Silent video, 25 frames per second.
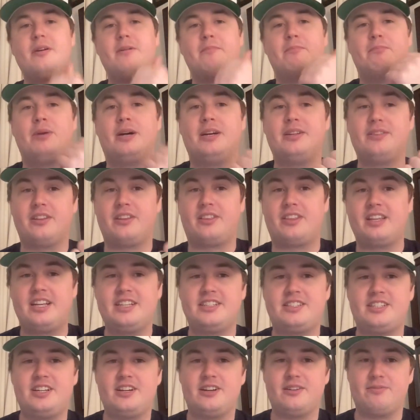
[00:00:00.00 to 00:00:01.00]
But the thing
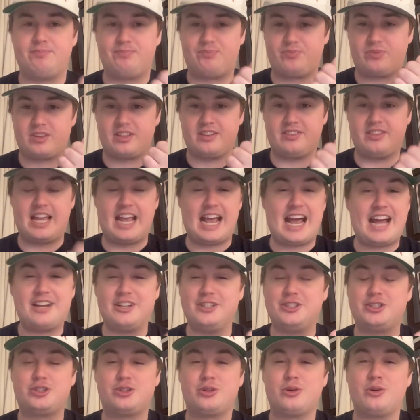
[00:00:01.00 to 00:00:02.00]
is here, they
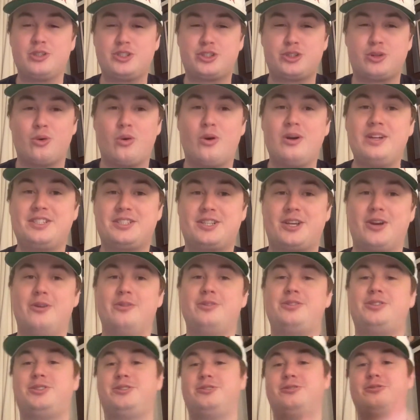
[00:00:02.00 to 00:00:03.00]
added Troy's
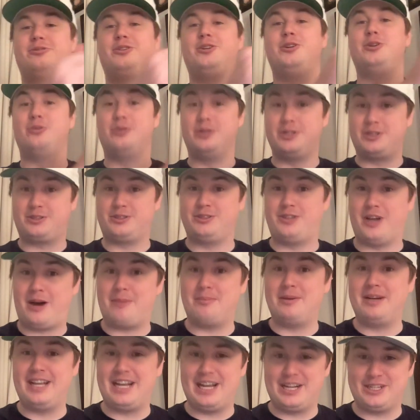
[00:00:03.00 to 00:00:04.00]
coach, who was
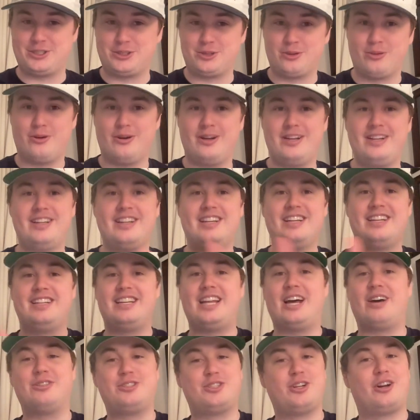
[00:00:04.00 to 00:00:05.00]
dominant at Troy.
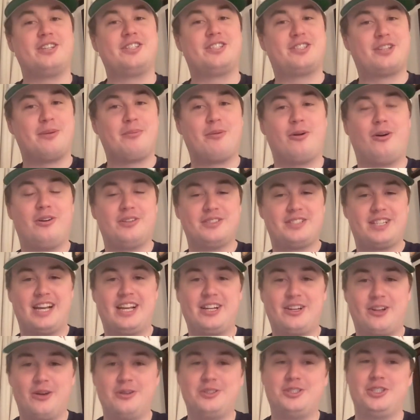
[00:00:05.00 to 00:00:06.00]
Now John Summerall is the
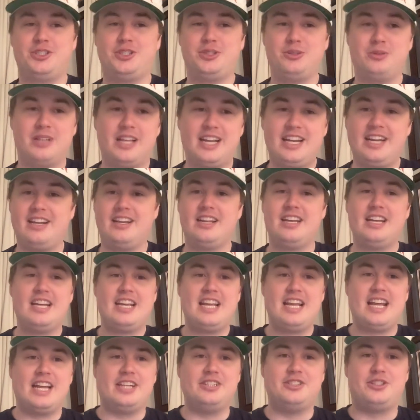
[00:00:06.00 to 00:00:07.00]
head coach at Tulane,
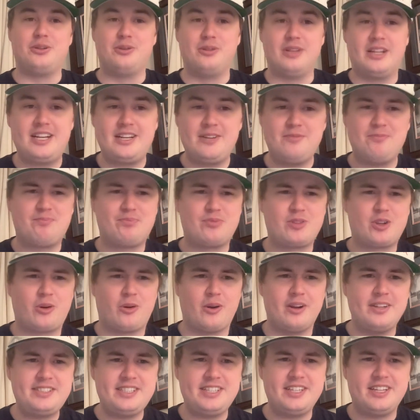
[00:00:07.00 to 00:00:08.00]
and Tulane,
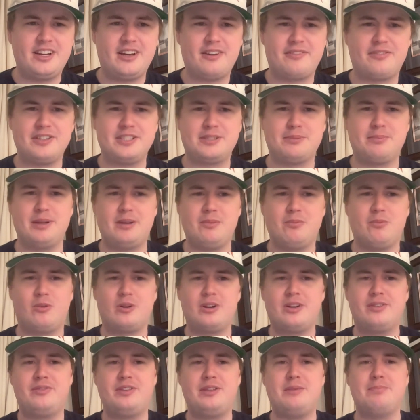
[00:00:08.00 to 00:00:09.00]
crazy enough, has been
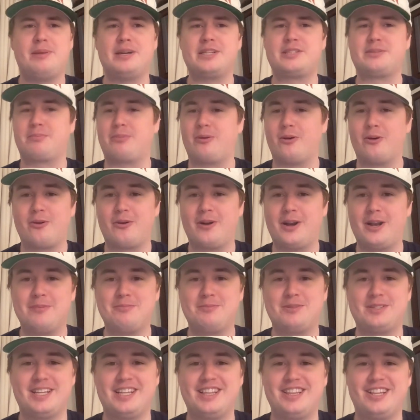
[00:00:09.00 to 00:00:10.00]
one of the best
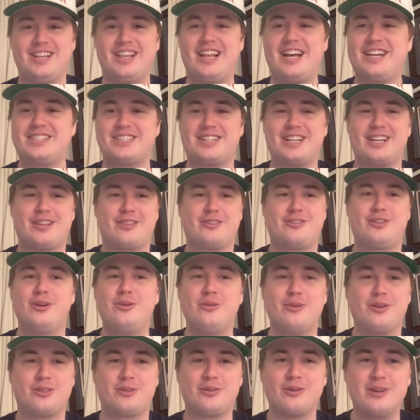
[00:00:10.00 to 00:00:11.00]
programs in the last like
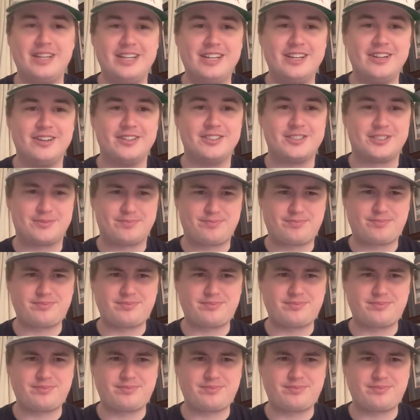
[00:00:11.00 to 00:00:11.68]
2 or 3 years